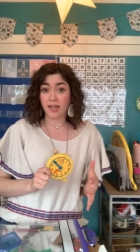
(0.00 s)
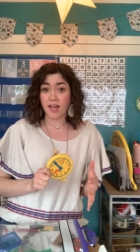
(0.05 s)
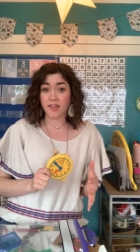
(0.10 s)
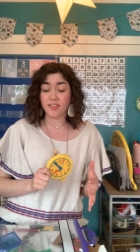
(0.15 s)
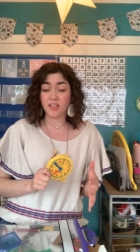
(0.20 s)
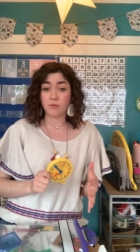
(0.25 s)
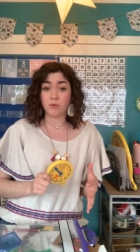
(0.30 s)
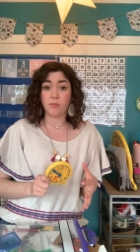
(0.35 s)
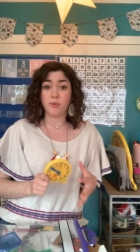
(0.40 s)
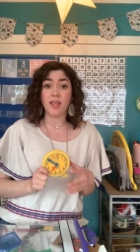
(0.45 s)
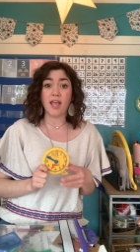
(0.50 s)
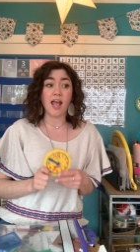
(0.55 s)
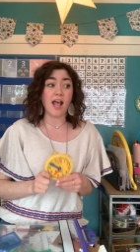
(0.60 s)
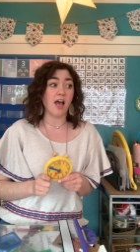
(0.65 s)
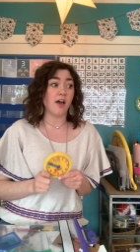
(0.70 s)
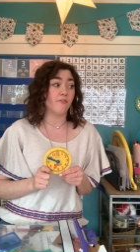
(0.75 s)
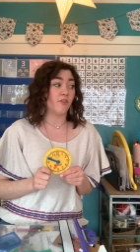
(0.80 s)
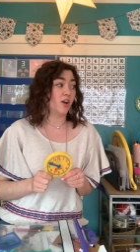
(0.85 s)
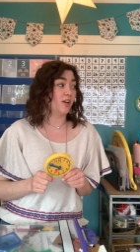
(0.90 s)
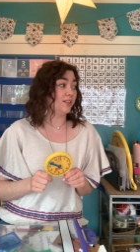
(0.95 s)
And then when we
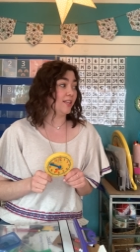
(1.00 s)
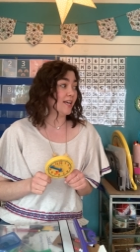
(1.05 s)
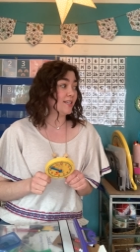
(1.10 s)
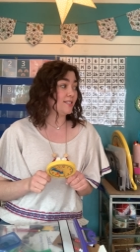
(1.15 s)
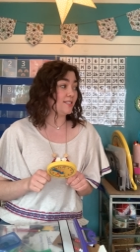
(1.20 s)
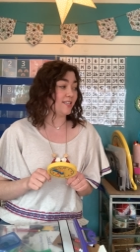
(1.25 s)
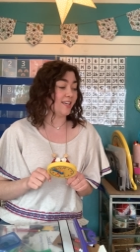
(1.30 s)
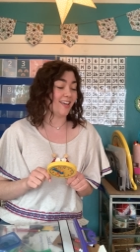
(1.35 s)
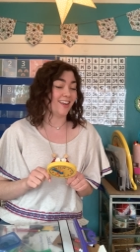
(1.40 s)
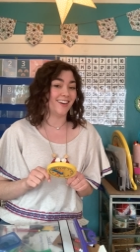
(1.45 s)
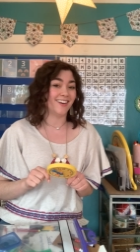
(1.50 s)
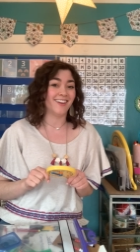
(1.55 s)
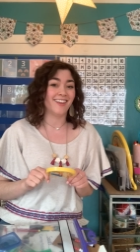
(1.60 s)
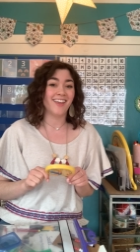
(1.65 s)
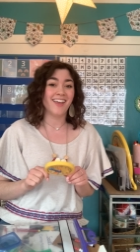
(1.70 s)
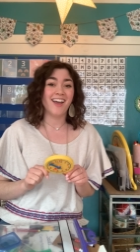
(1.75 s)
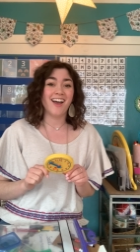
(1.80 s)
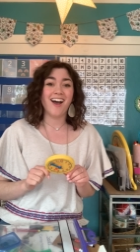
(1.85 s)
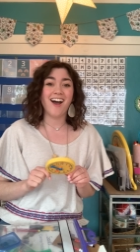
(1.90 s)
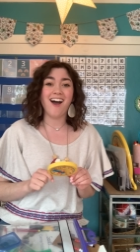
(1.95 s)
have our lesson
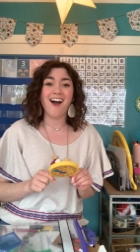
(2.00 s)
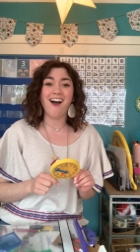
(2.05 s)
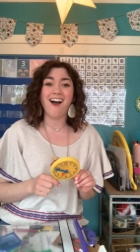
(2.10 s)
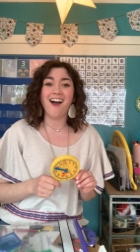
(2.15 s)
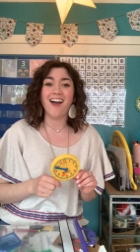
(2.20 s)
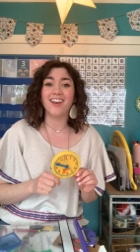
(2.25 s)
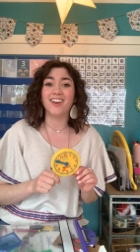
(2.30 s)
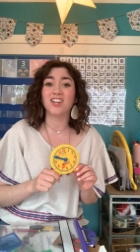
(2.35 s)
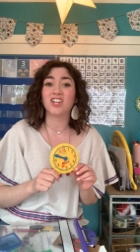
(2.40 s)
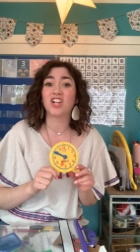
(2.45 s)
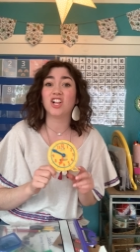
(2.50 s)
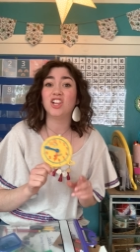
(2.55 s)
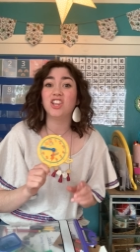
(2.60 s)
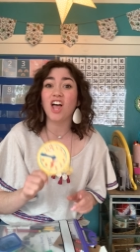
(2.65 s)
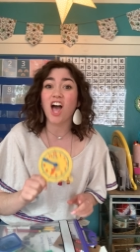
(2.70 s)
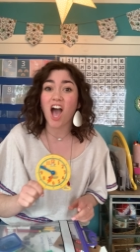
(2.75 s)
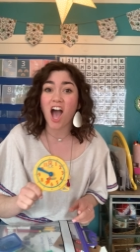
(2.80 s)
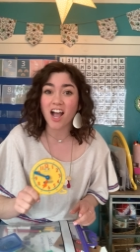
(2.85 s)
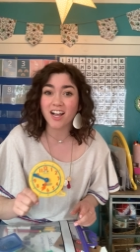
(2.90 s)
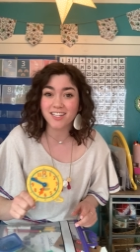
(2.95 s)
on
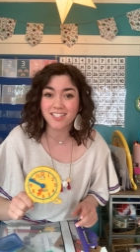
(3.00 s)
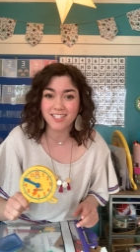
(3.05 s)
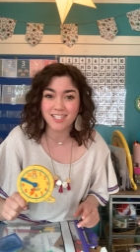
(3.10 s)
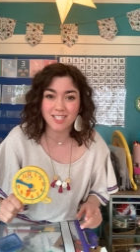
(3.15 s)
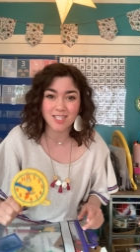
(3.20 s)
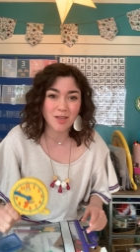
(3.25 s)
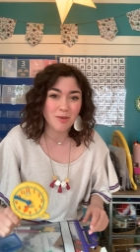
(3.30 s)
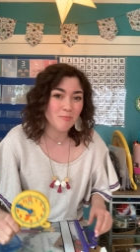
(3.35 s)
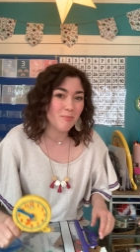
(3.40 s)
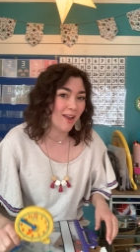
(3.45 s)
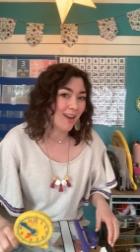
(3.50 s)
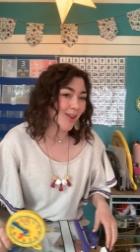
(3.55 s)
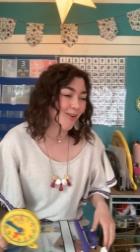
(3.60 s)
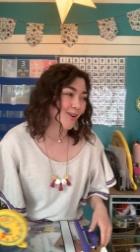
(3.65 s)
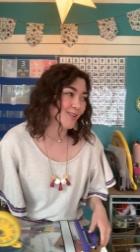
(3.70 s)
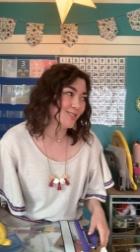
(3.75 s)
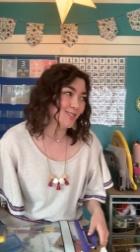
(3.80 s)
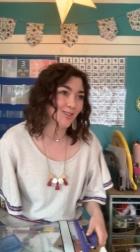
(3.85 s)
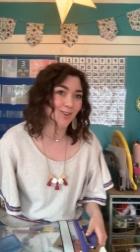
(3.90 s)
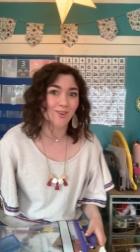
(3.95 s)
clocks, Penny
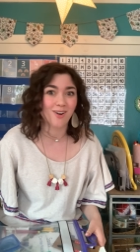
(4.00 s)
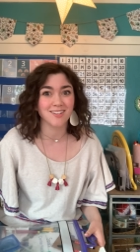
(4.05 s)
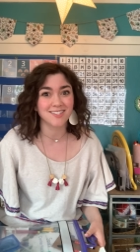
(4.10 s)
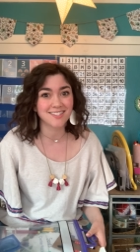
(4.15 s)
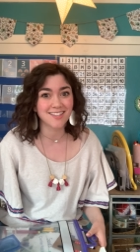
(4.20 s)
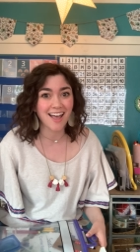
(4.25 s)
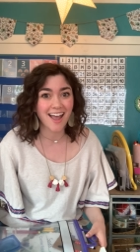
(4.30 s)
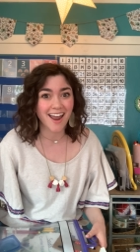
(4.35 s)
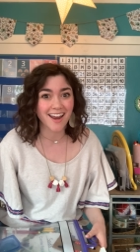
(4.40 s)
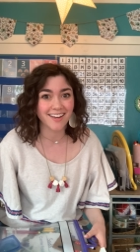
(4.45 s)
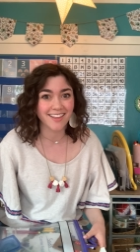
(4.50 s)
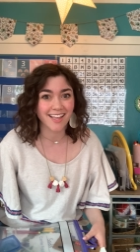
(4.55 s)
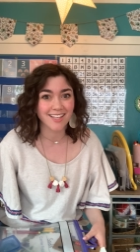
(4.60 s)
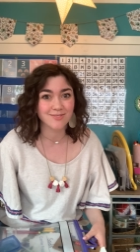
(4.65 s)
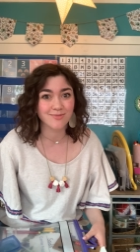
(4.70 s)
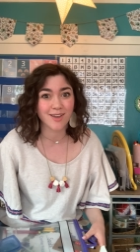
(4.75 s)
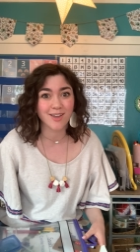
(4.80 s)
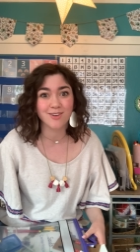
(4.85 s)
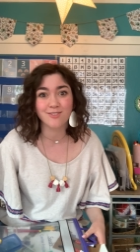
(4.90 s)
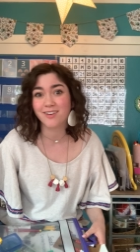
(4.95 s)
wants to go outside.
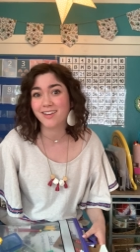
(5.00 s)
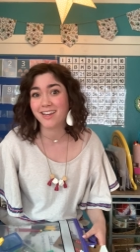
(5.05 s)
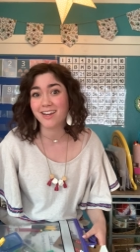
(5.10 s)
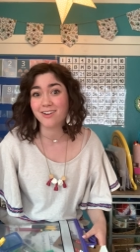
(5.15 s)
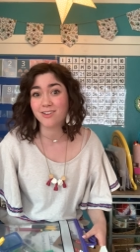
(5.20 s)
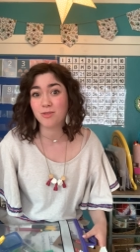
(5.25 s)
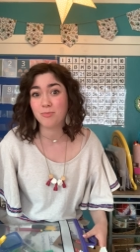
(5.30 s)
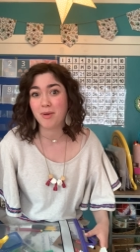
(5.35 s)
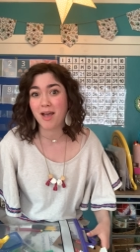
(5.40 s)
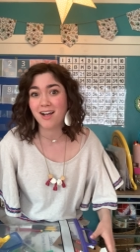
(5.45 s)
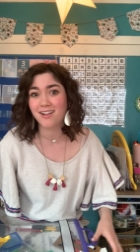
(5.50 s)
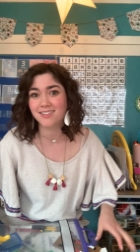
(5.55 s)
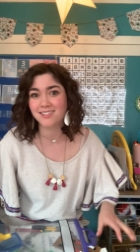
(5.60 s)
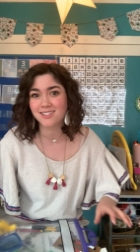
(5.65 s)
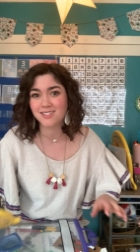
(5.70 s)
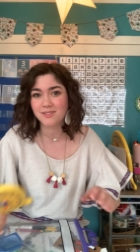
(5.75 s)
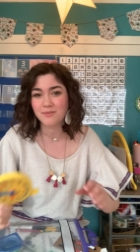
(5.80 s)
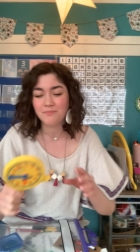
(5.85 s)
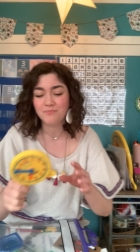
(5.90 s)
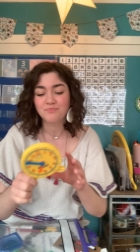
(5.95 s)
That's why you are right hear the
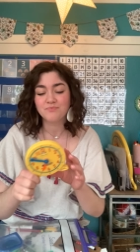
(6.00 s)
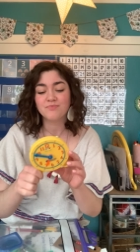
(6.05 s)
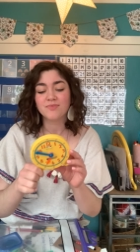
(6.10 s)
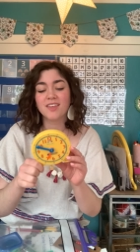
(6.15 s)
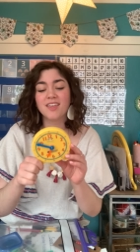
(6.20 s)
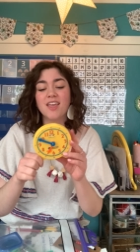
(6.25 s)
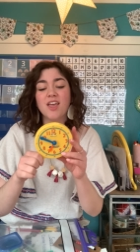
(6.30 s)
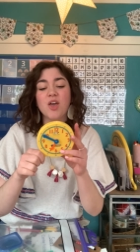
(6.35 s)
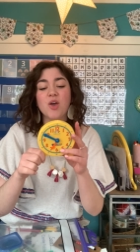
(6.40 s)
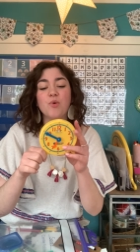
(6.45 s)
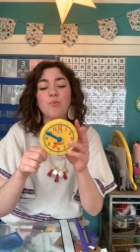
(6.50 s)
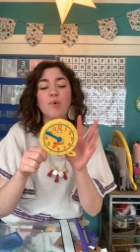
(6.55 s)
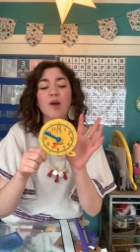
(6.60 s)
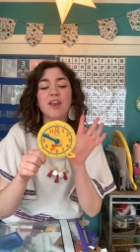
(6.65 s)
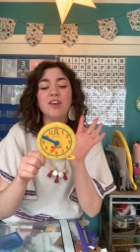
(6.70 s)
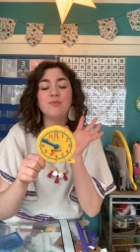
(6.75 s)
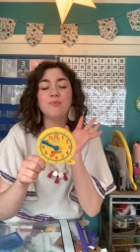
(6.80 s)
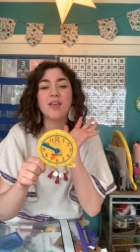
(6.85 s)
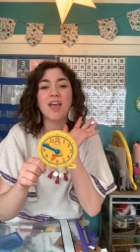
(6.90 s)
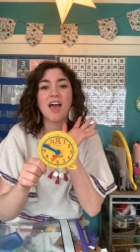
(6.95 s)
bells
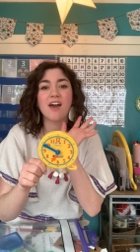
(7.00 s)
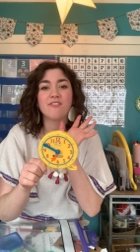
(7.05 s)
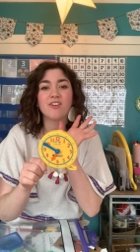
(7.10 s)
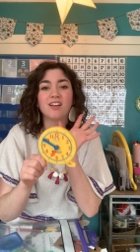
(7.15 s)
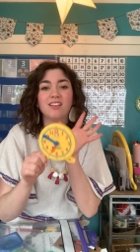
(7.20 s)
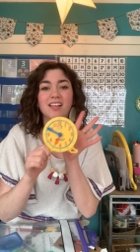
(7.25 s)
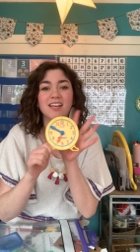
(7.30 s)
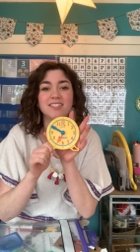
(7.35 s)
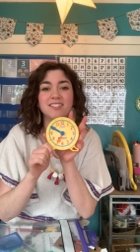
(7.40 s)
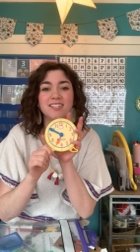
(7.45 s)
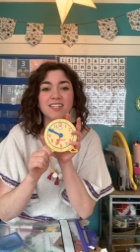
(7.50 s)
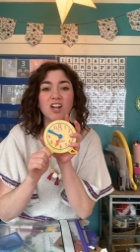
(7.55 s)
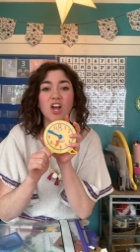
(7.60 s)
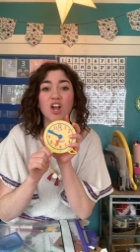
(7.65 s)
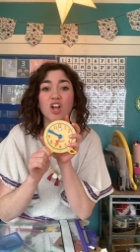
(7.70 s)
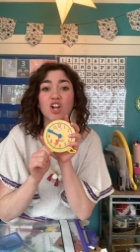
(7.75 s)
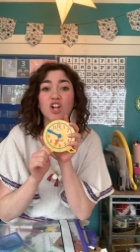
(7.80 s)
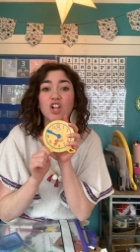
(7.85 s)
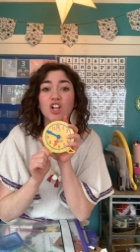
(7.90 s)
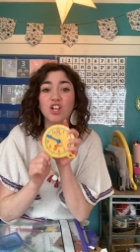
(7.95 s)
when we have our lesson
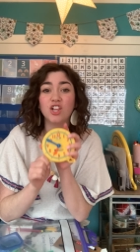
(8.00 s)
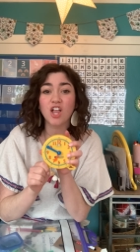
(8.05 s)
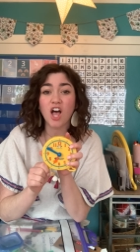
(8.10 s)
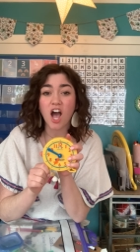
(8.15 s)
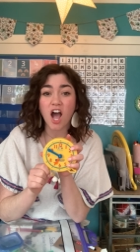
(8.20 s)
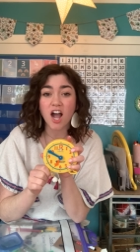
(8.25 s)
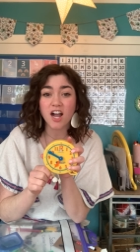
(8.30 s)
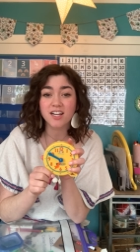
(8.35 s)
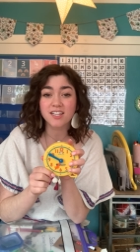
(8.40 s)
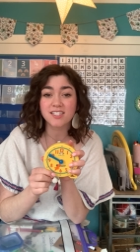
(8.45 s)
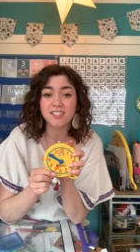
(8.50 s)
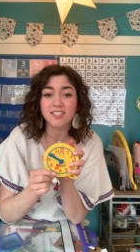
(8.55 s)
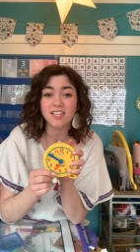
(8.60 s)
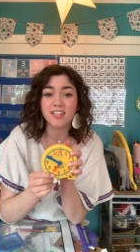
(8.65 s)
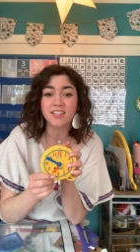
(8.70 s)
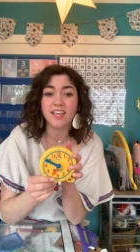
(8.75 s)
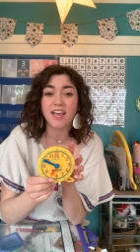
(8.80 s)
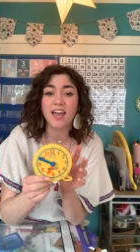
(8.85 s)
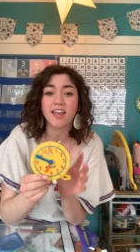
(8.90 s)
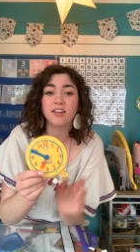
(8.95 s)
on clocks,
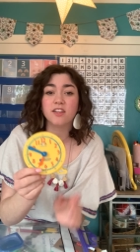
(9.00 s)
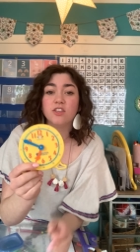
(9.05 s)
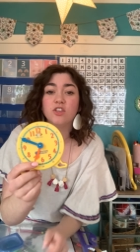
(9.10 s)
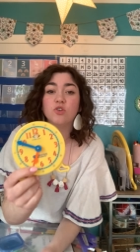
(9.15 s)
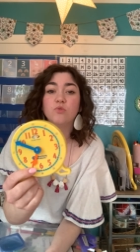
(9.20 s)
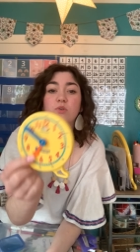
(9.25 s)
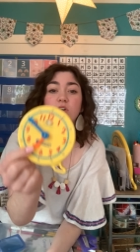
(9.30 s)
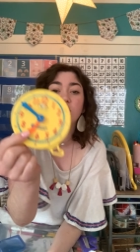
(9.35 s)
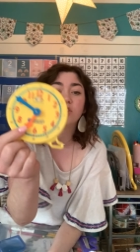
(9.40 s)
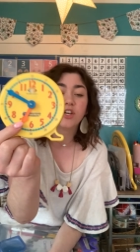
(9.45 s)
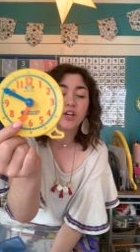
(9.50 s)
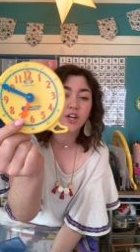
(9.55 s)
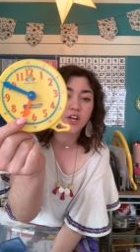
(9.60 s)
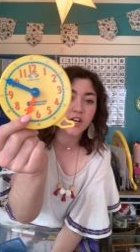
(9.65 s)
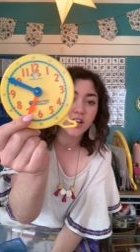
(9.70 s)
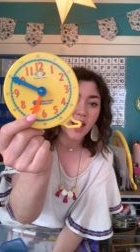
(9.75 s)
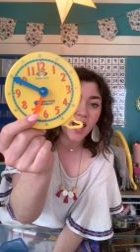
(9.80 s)
then you will learn